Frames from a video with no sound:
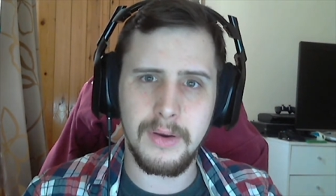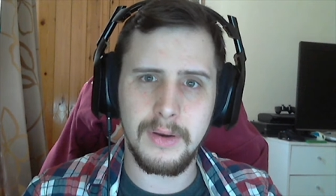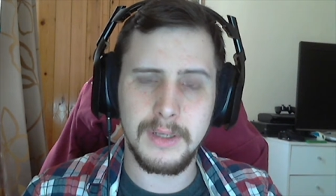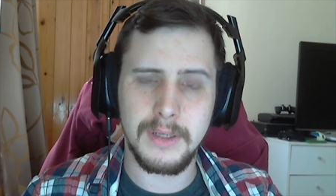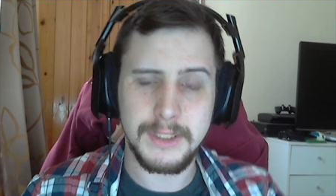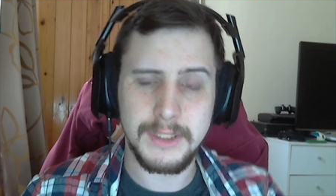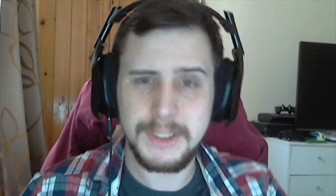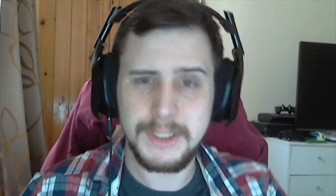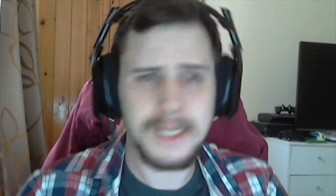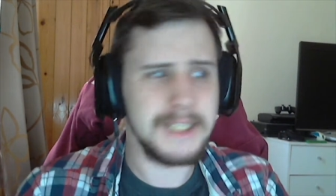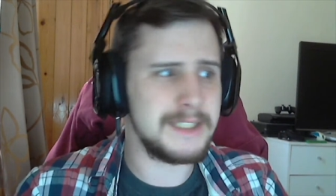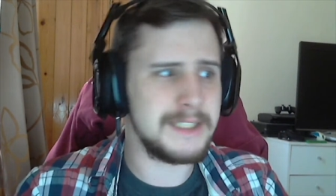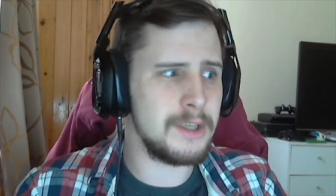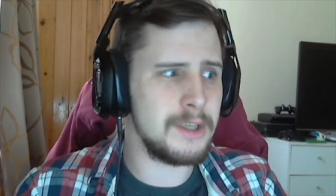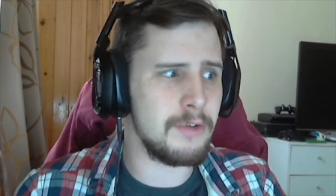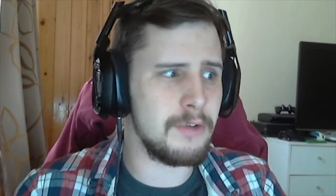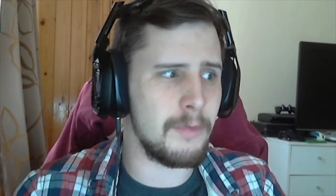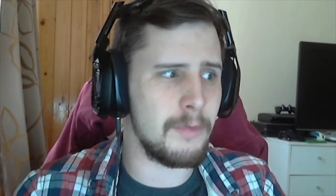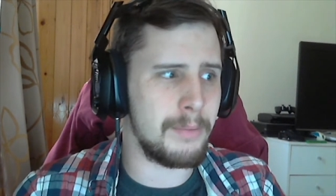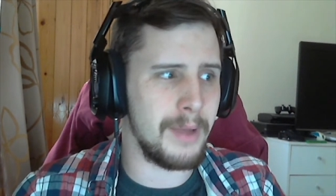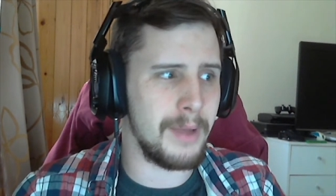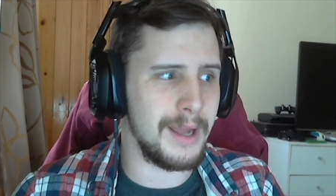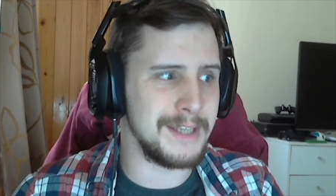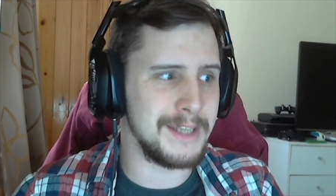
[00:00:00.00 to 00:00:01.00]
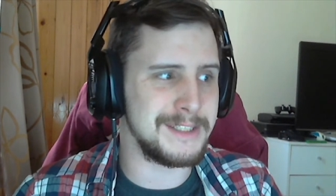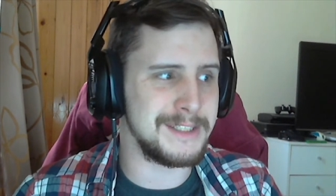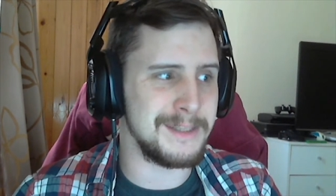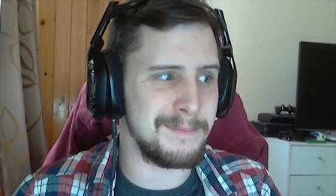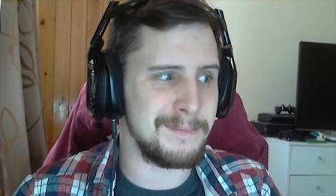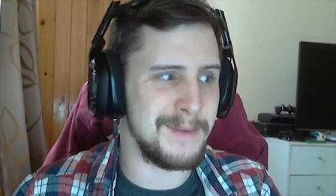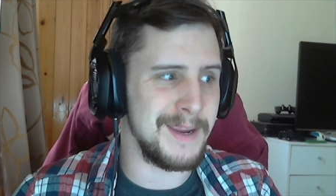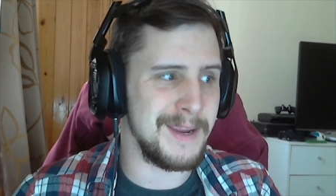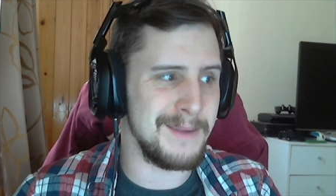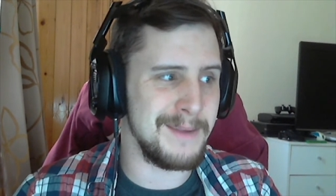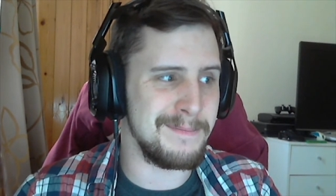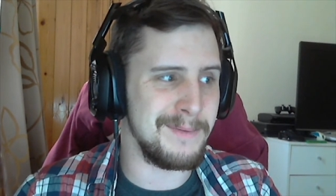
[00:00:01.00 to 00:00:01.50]
She still replies to
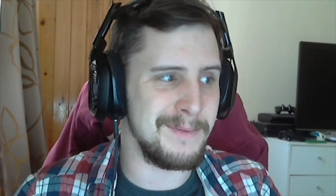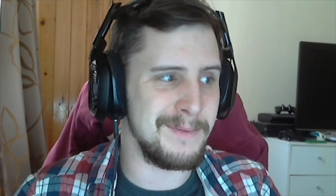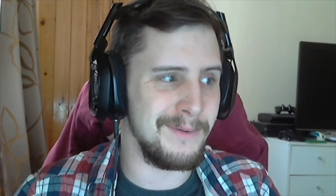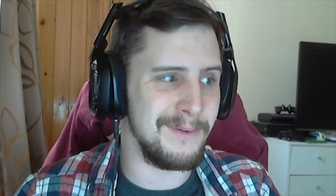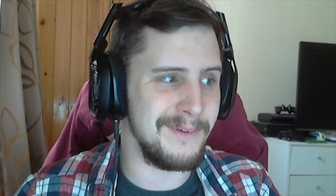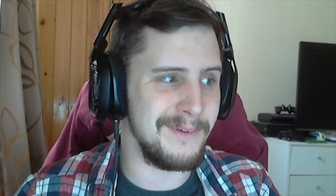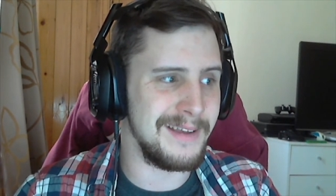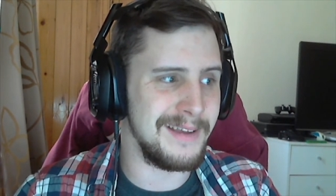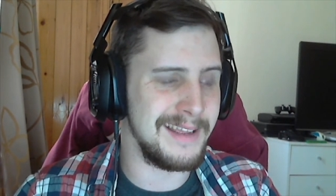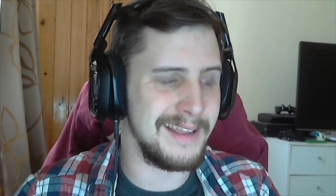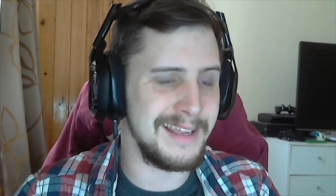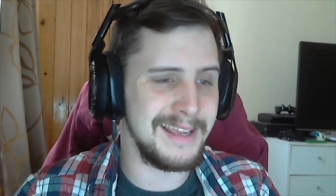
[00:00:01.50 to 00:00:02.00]
people.